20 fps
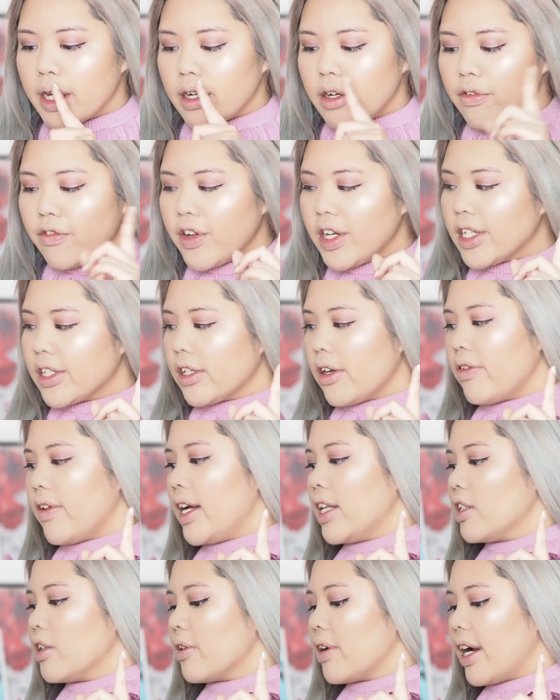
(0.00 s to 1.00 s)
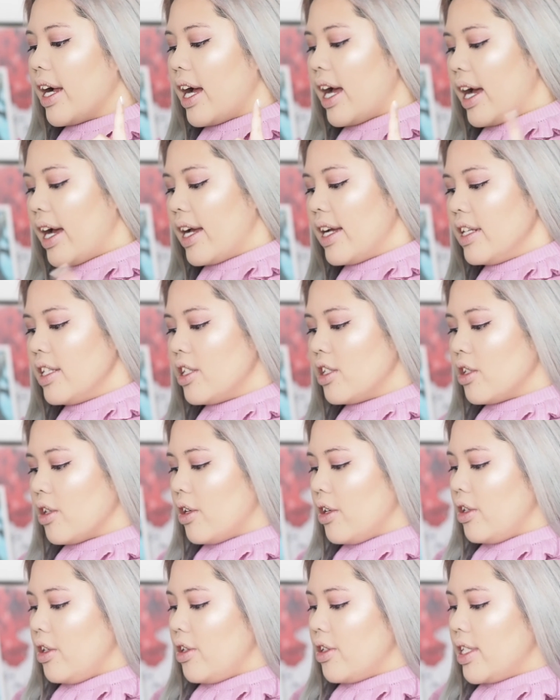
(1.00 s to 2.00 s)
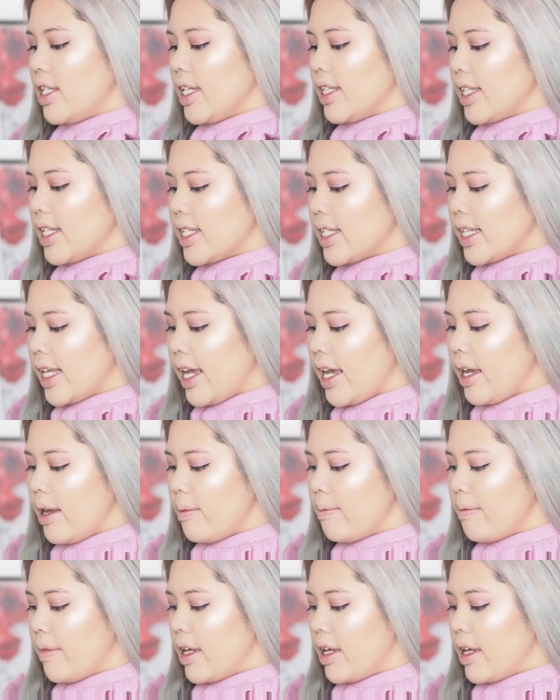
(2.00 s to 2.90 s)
gonna finish off under our eyes, so using the same